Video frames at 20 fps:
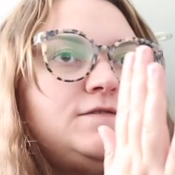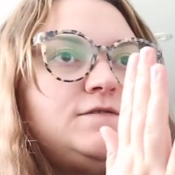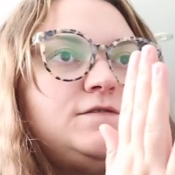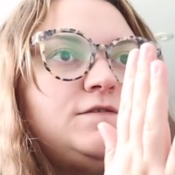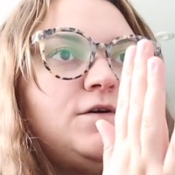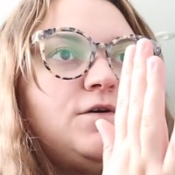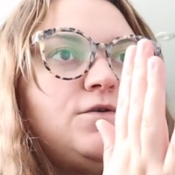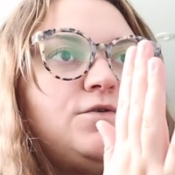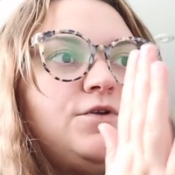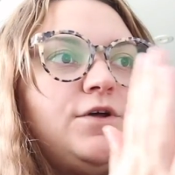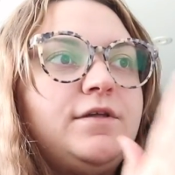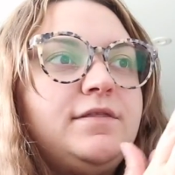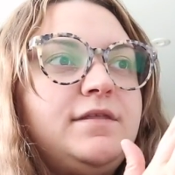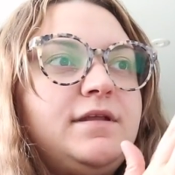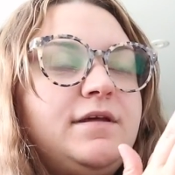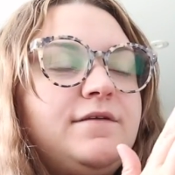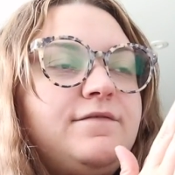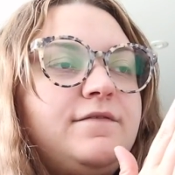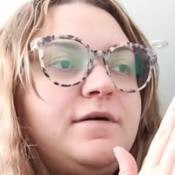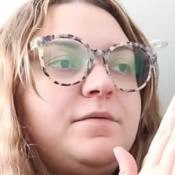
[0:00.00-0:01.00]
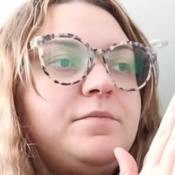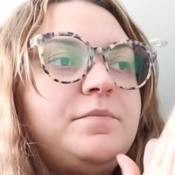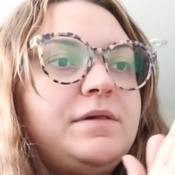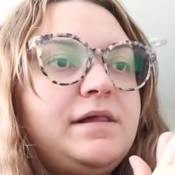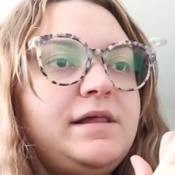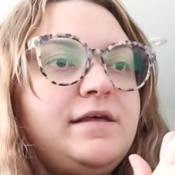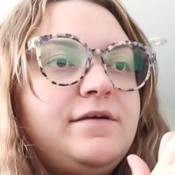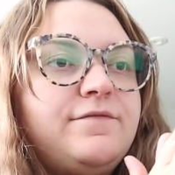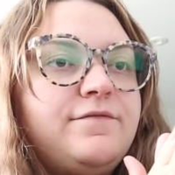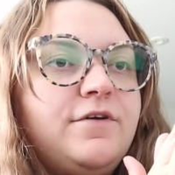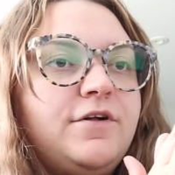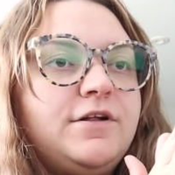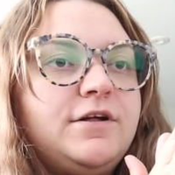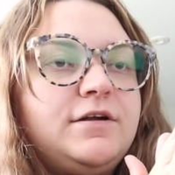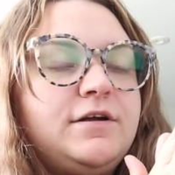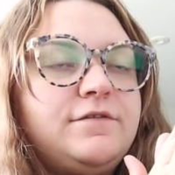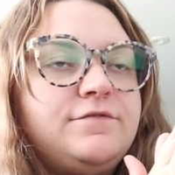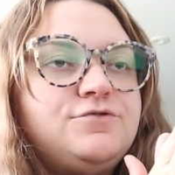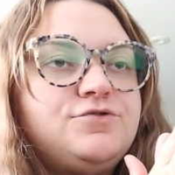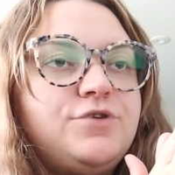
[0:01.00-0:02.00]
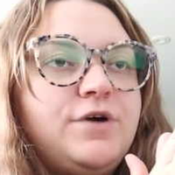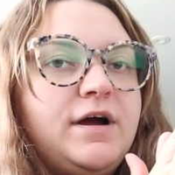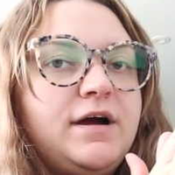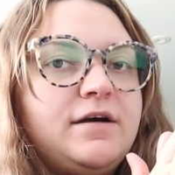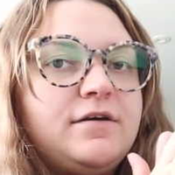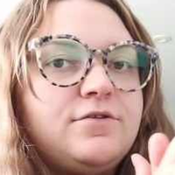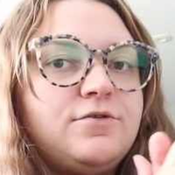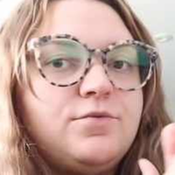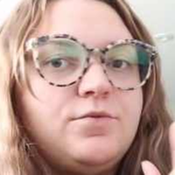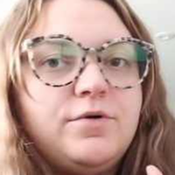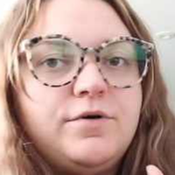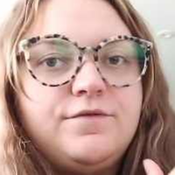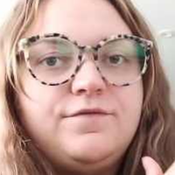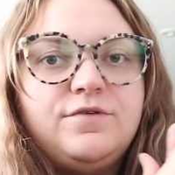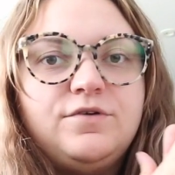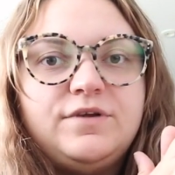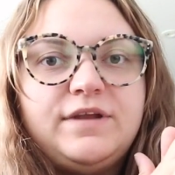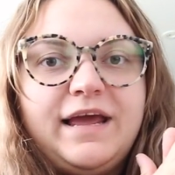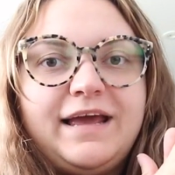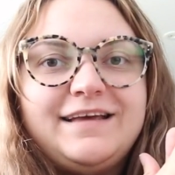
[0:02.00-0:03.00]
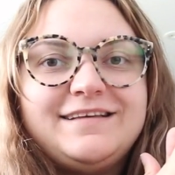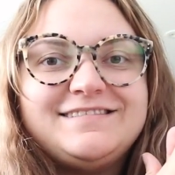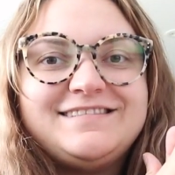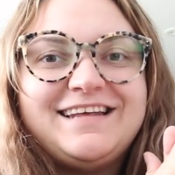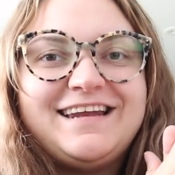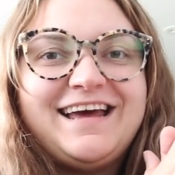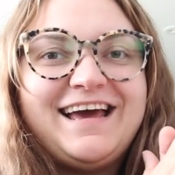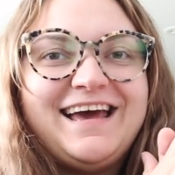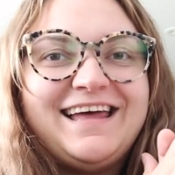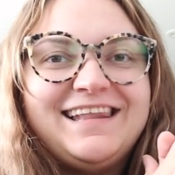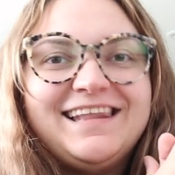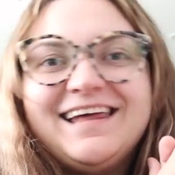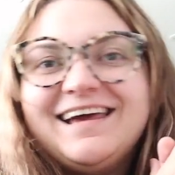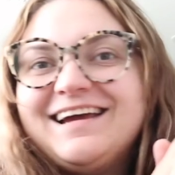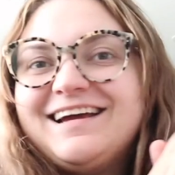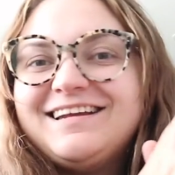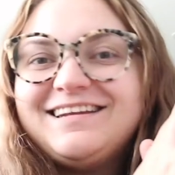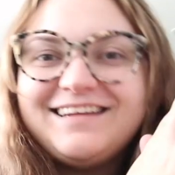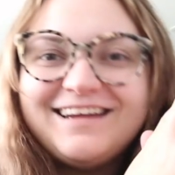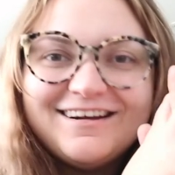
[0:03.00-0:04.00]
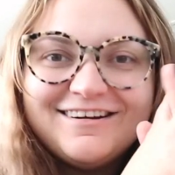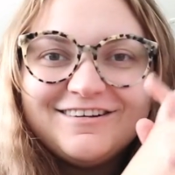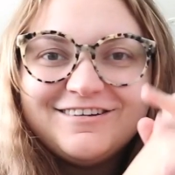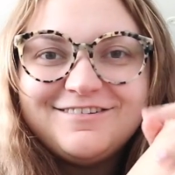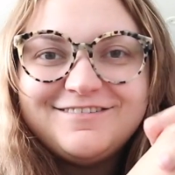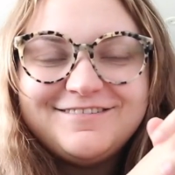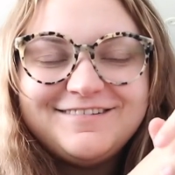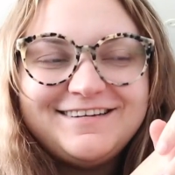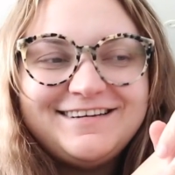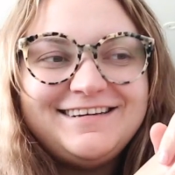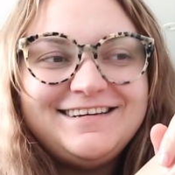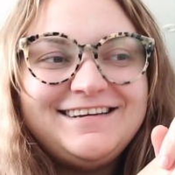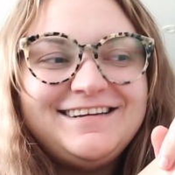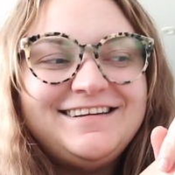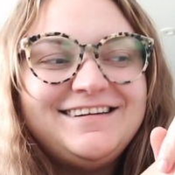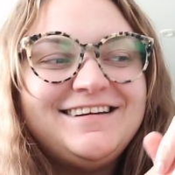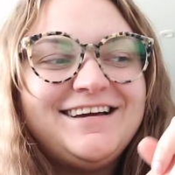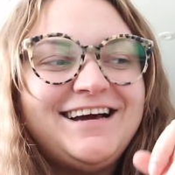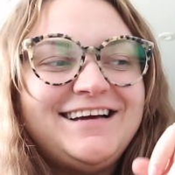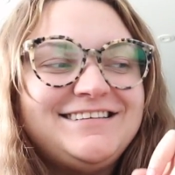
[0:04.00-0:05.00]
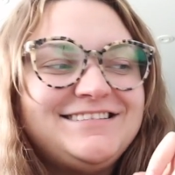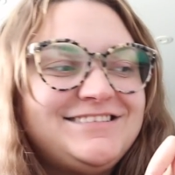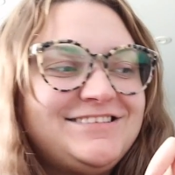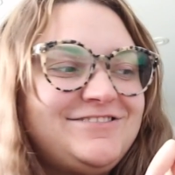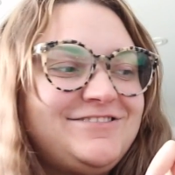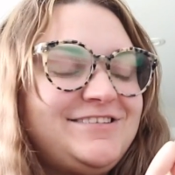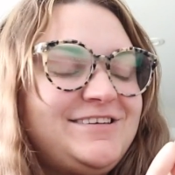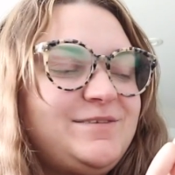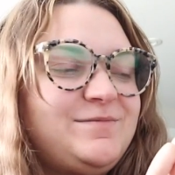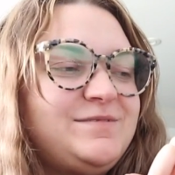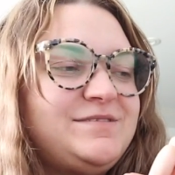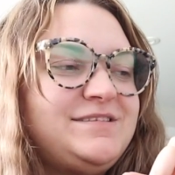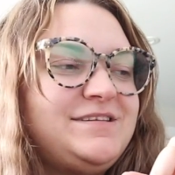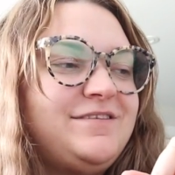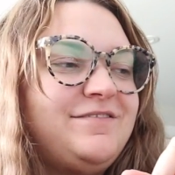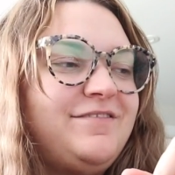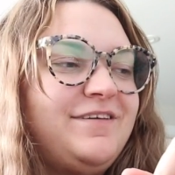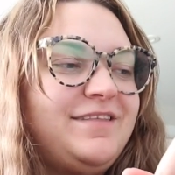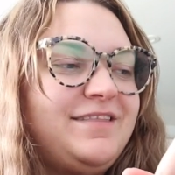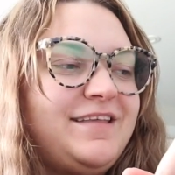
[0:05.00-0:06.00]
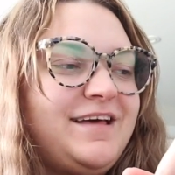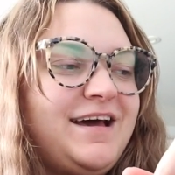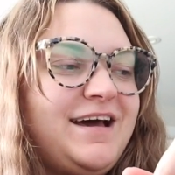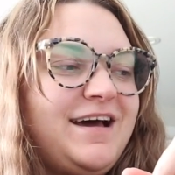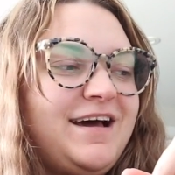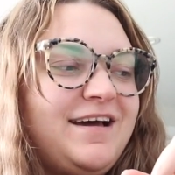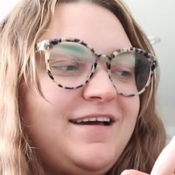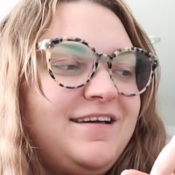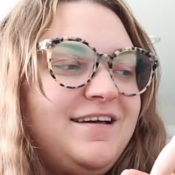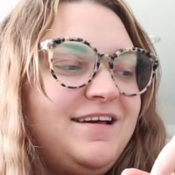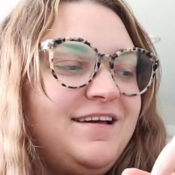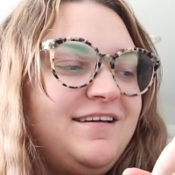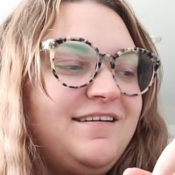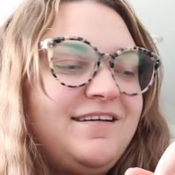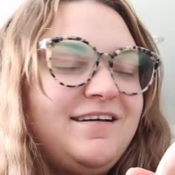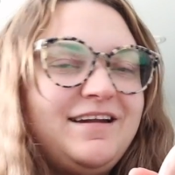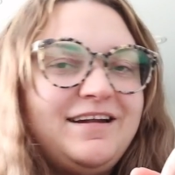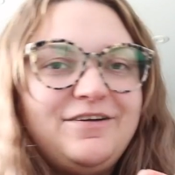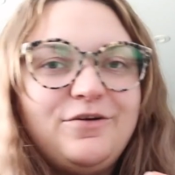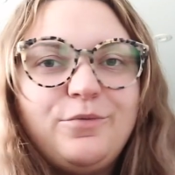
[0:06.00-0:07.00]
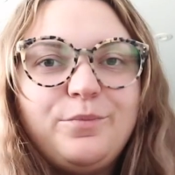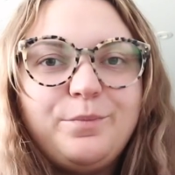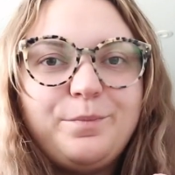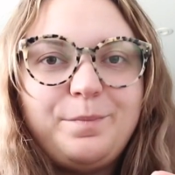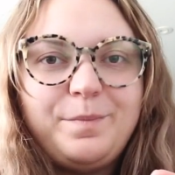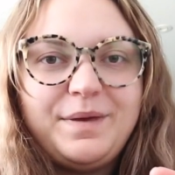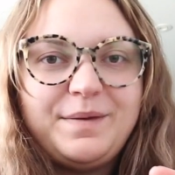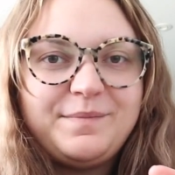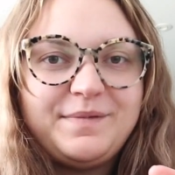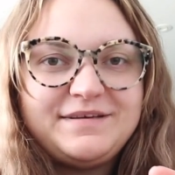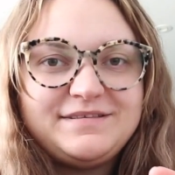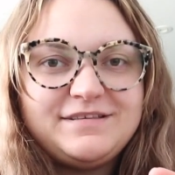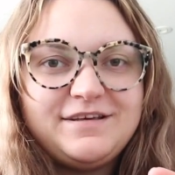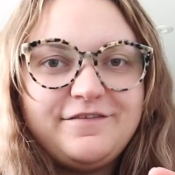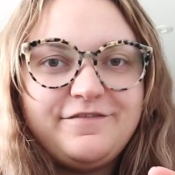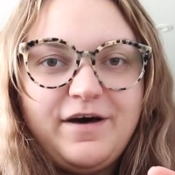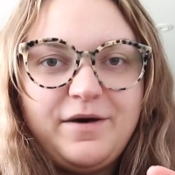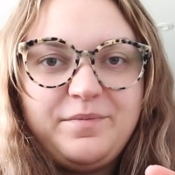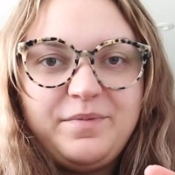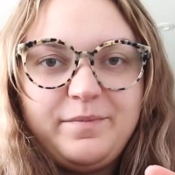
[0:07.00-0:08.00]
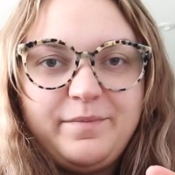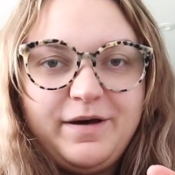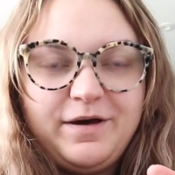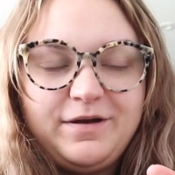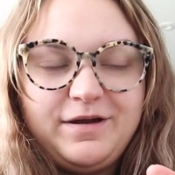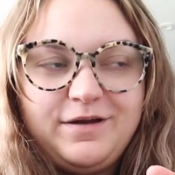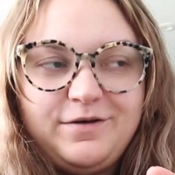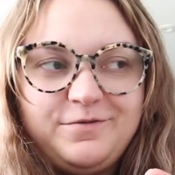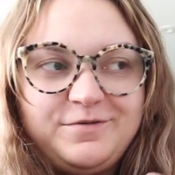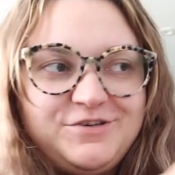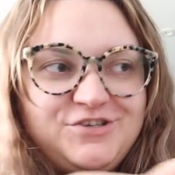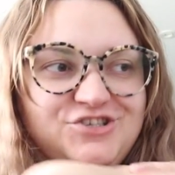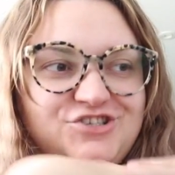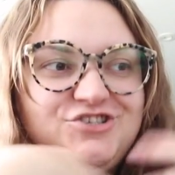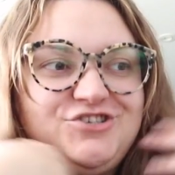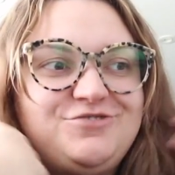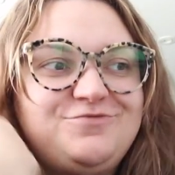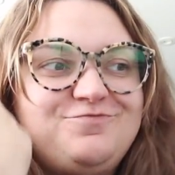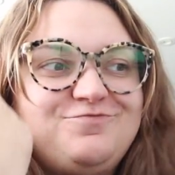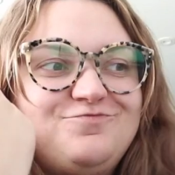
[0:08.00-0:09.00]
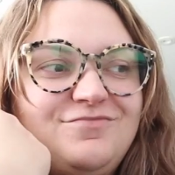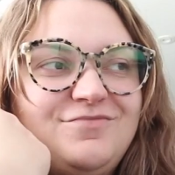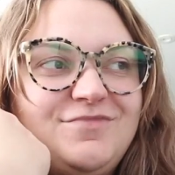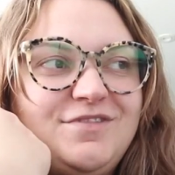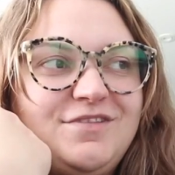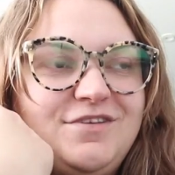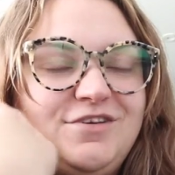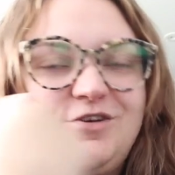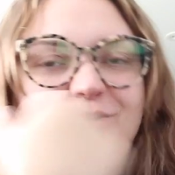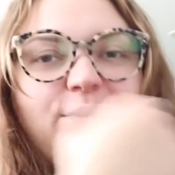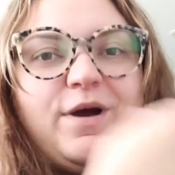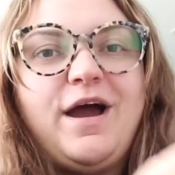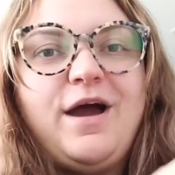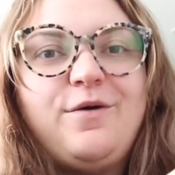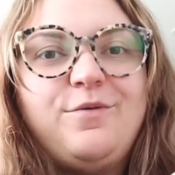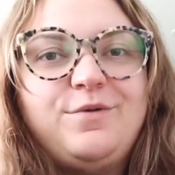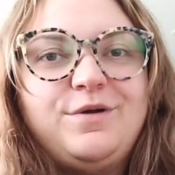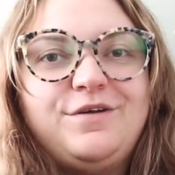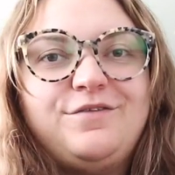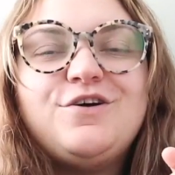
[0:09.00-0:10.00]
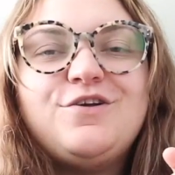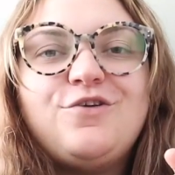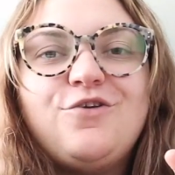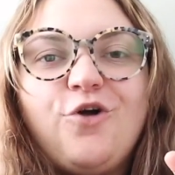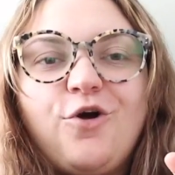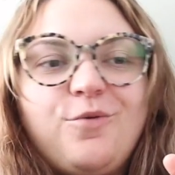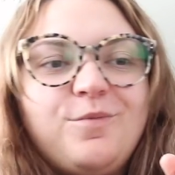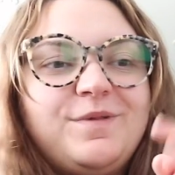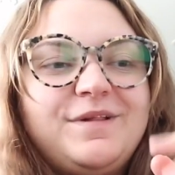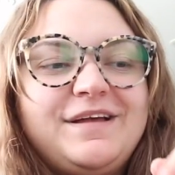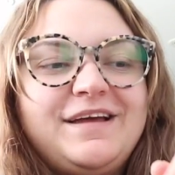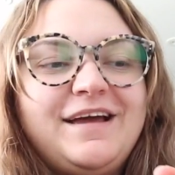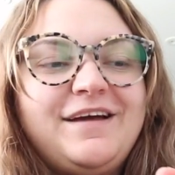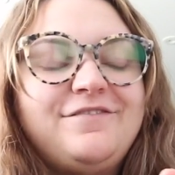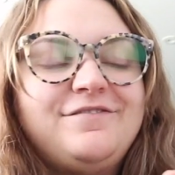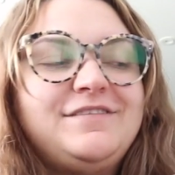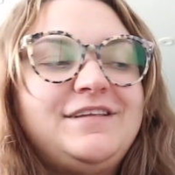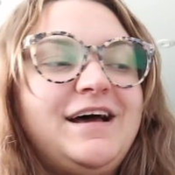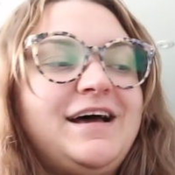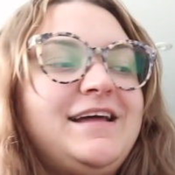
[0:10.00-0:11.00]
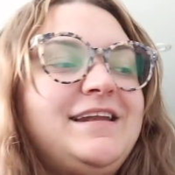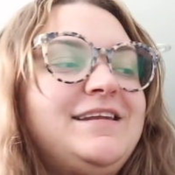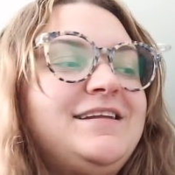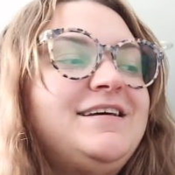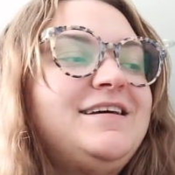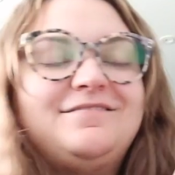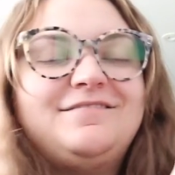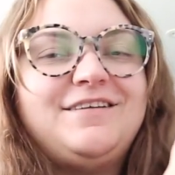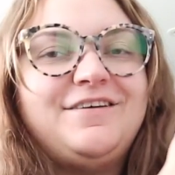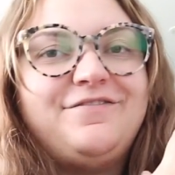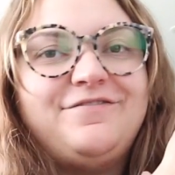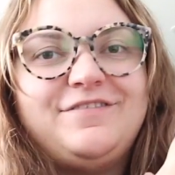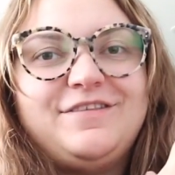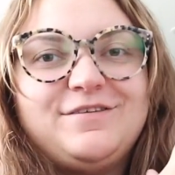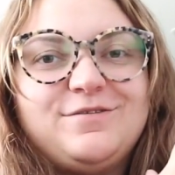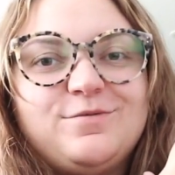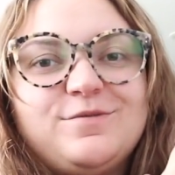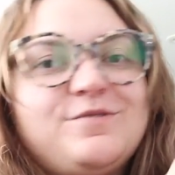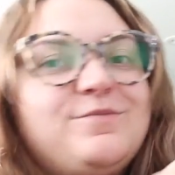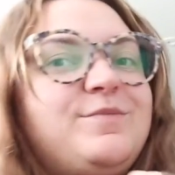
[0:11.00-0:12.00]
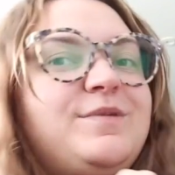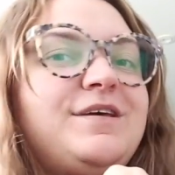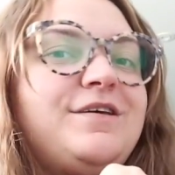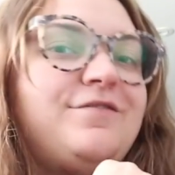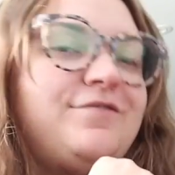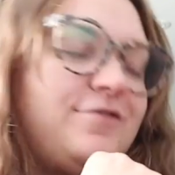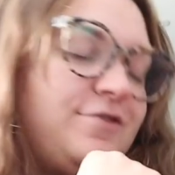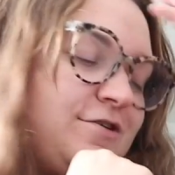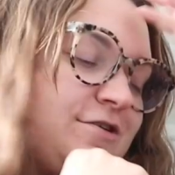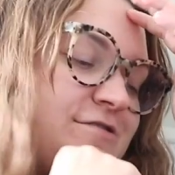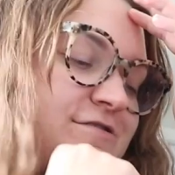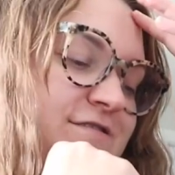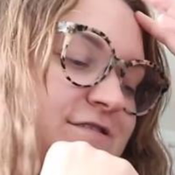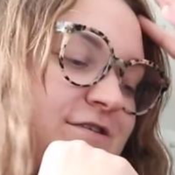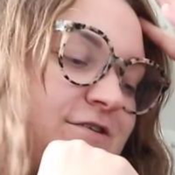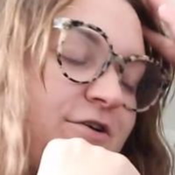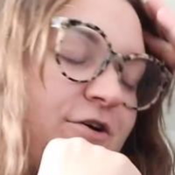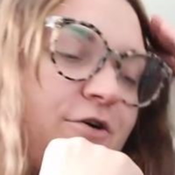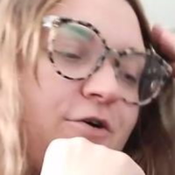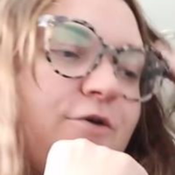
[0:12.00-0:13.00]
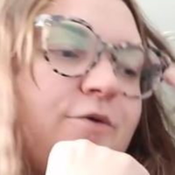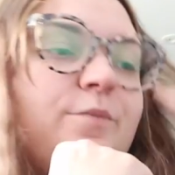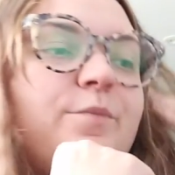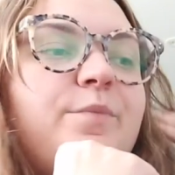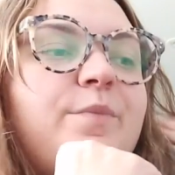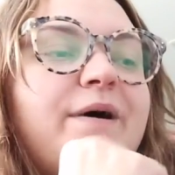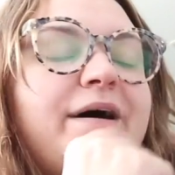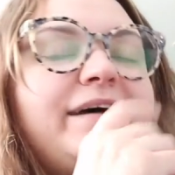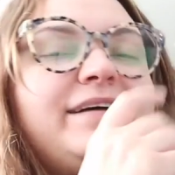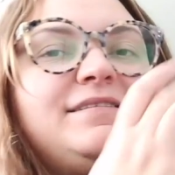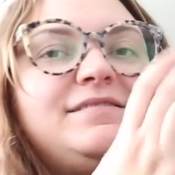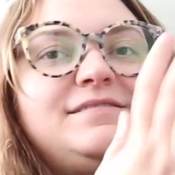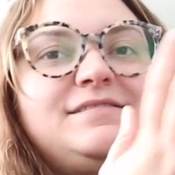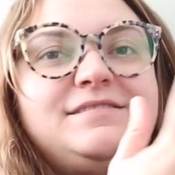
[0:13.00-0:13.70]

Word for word: so not that I've completely fallen off track there were a few days that I had like Dairy Queen ice cream and stuff like that and I don't beat myself up about it which you know I would have normally have done if this was me a few years ago but